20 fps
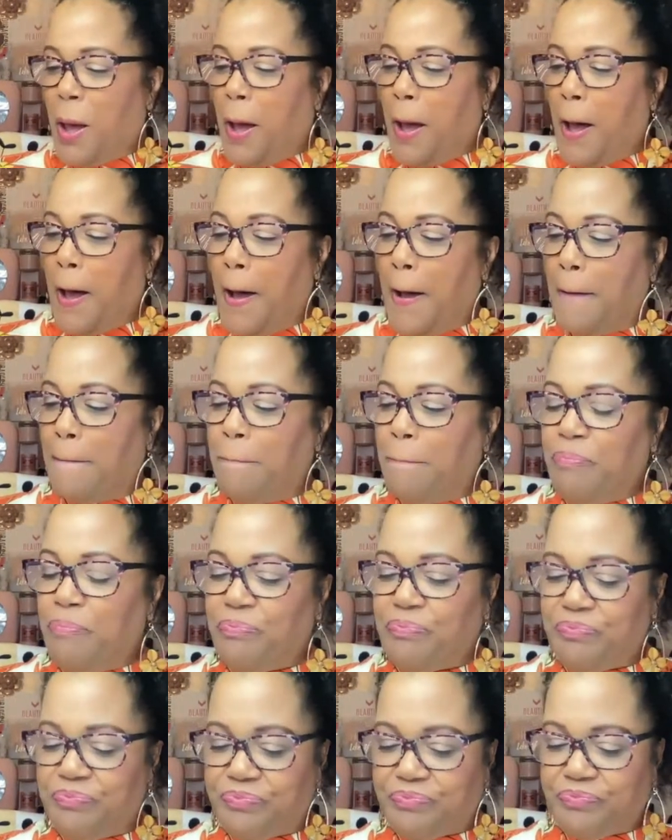um,
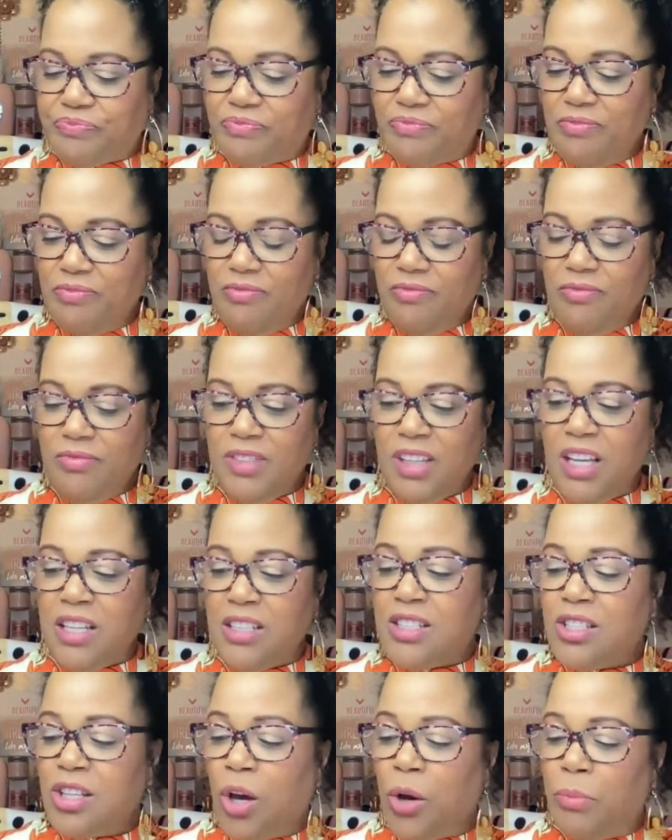
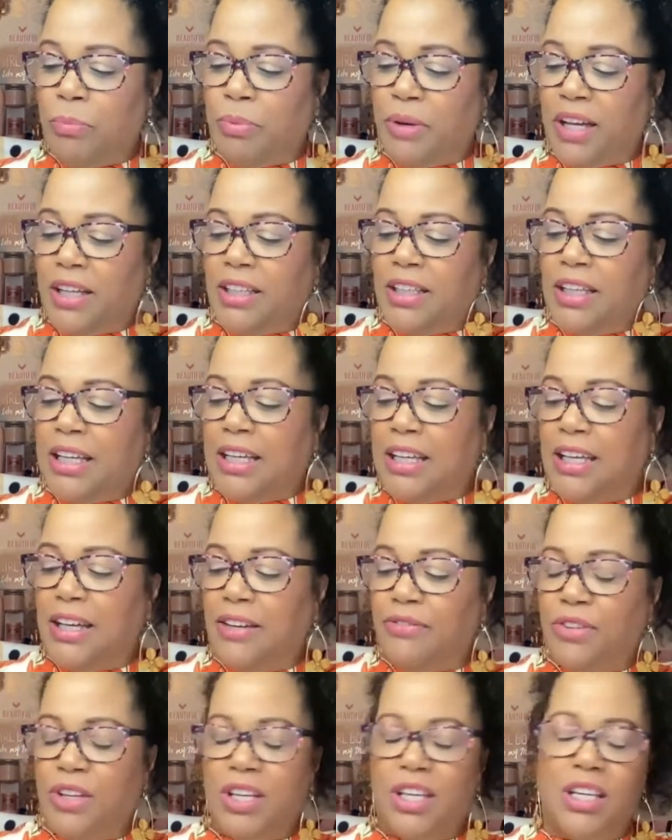but
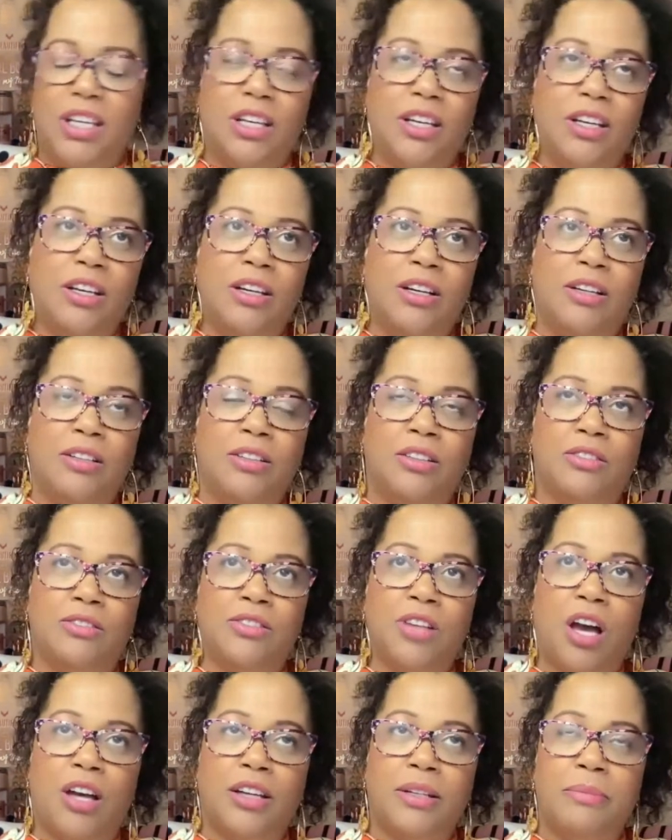if
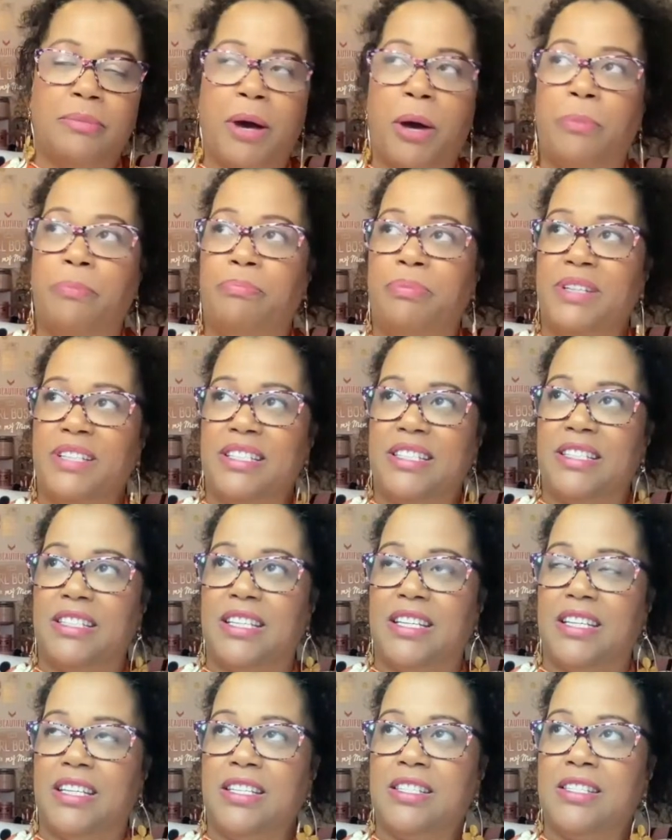talking about
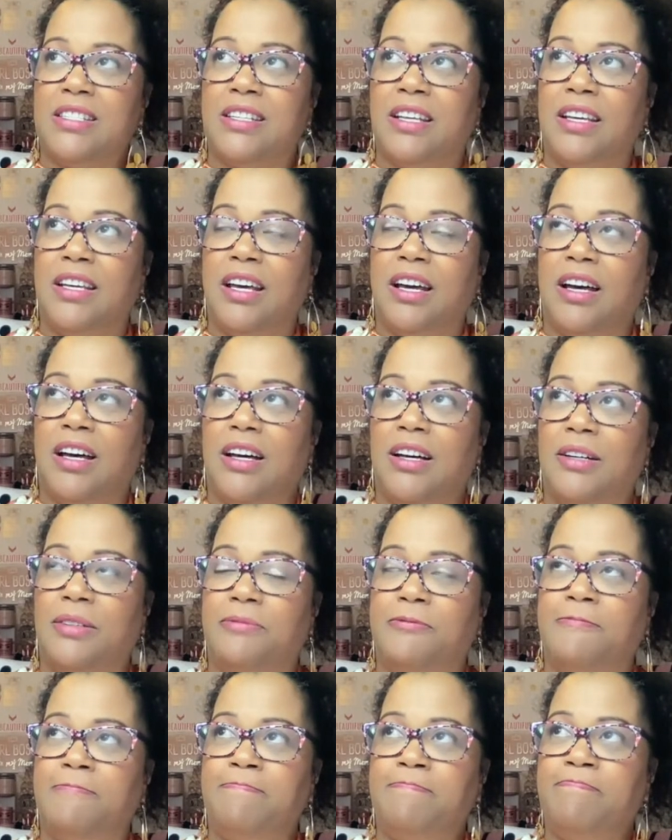business,
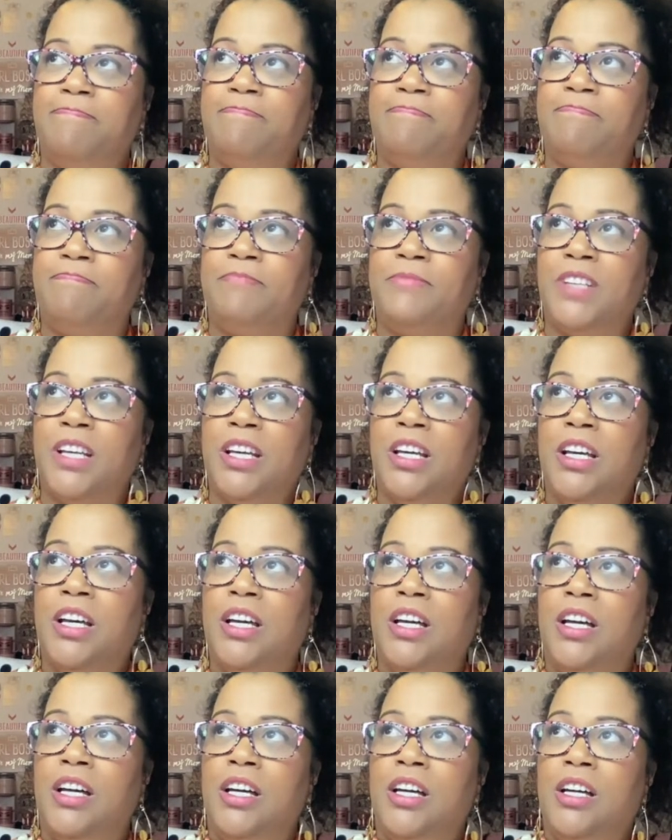so
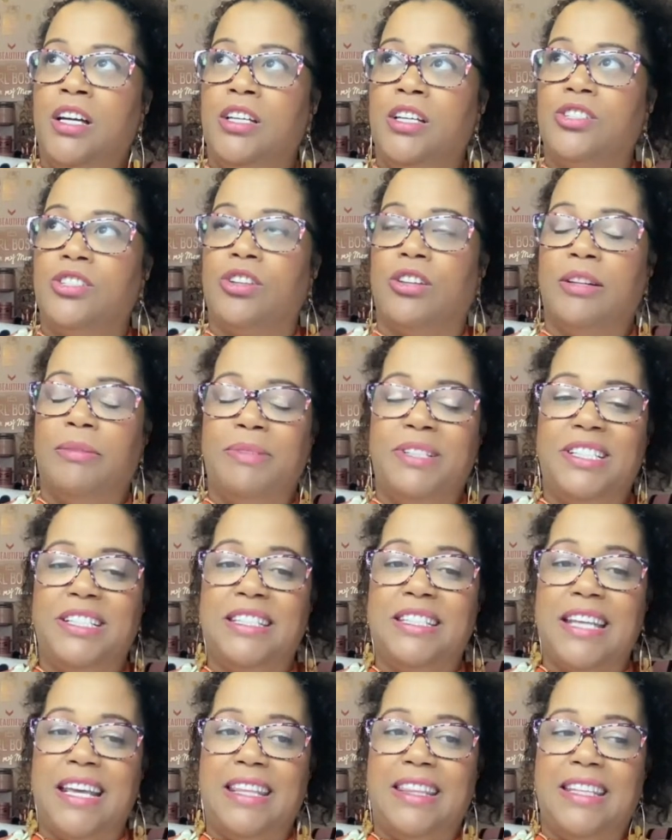let me
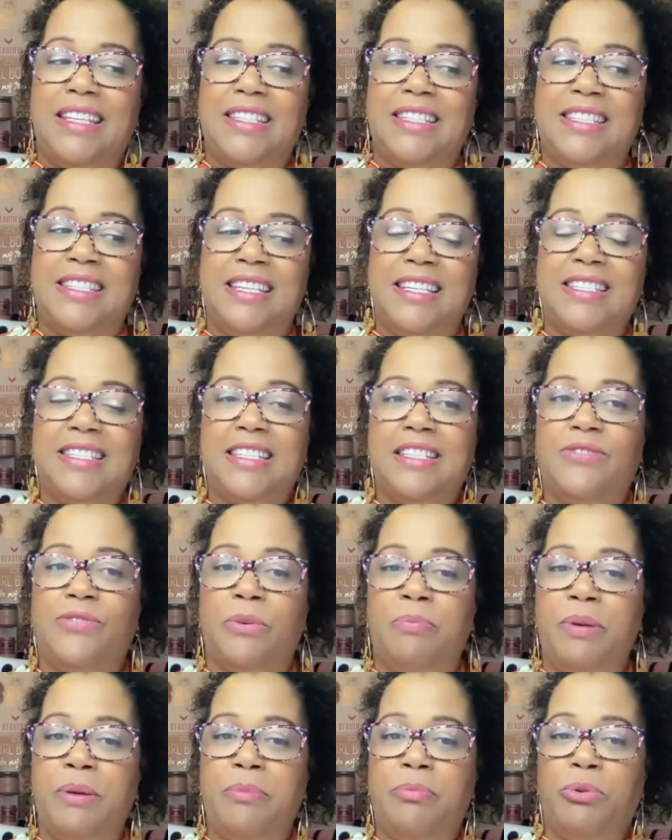just say this. This is
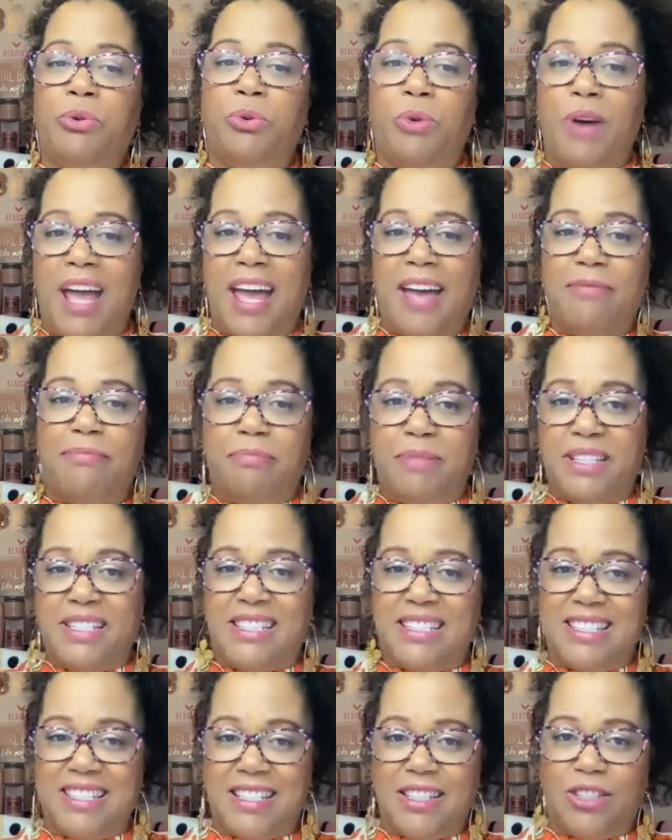for people who have
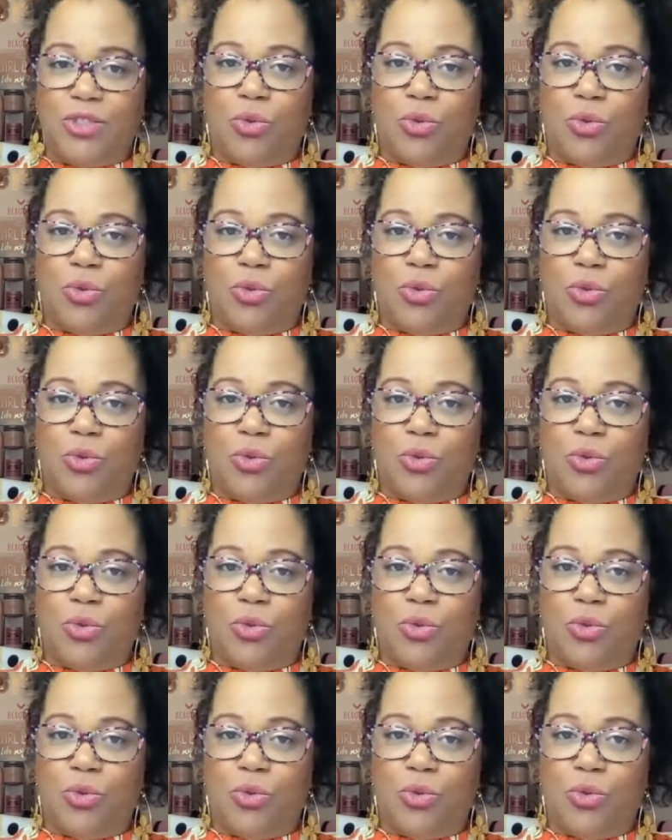businesses